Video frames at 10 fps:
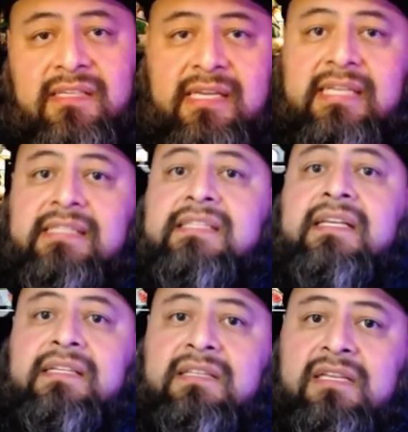it,
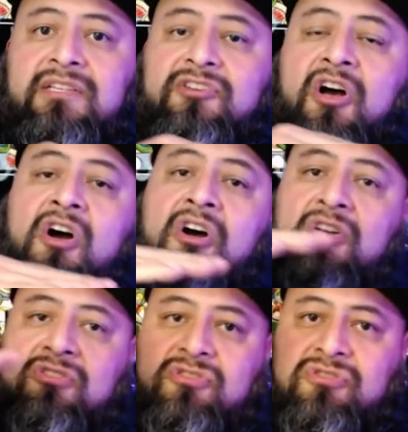it it's
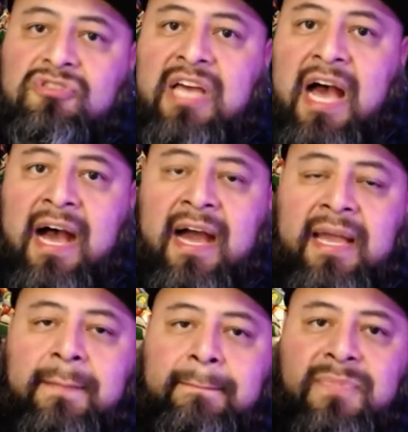all through
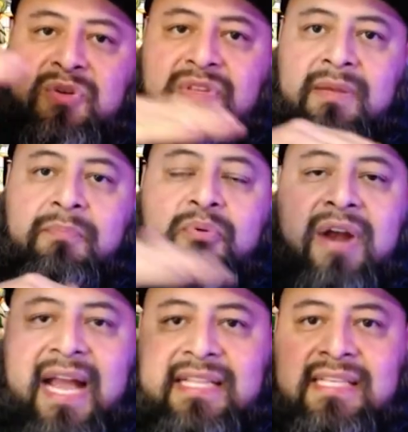time, through the
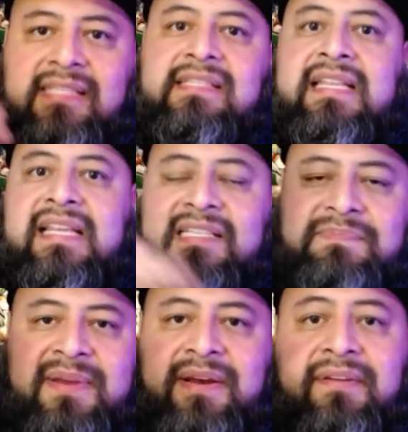practice and the
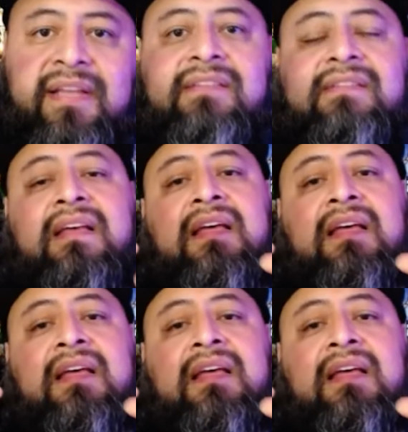experience.